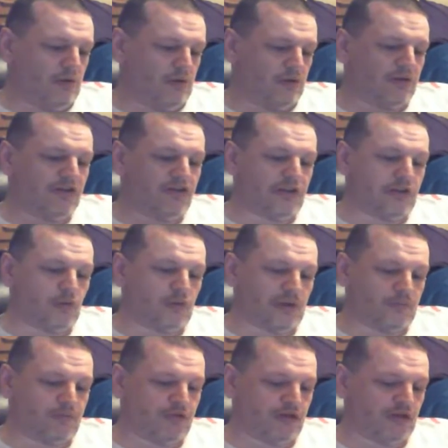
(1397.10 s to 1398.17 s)
These ain't all that
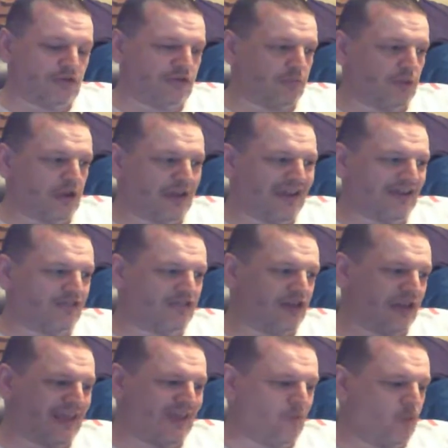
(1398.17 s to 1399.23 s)
brilliant because my hands did
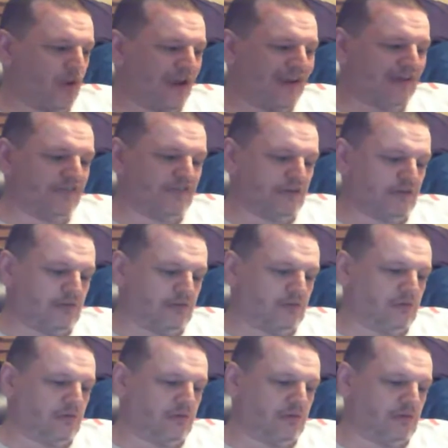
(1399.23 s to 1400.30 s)
get wet.
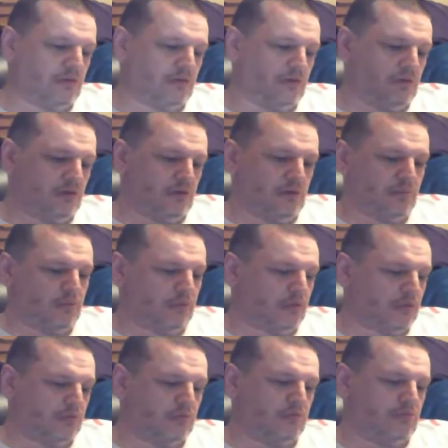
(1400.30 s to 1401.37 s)
But,
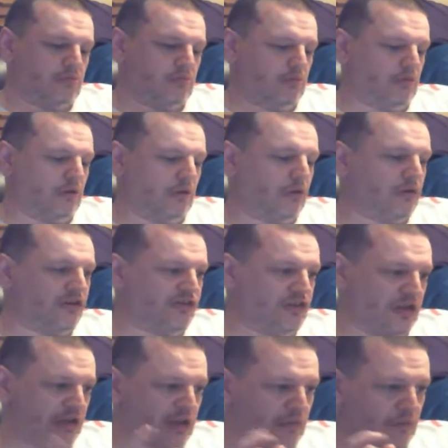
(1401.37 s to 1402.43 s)
you know, at least they've
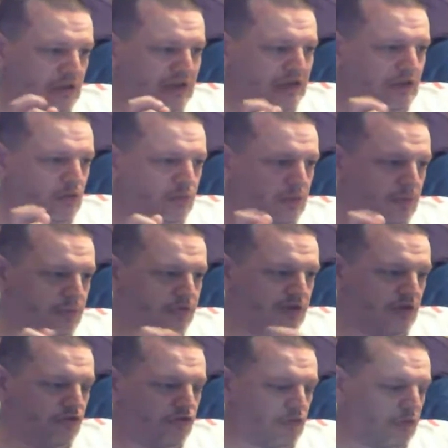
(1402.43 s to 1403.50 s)
given that little bit of protection.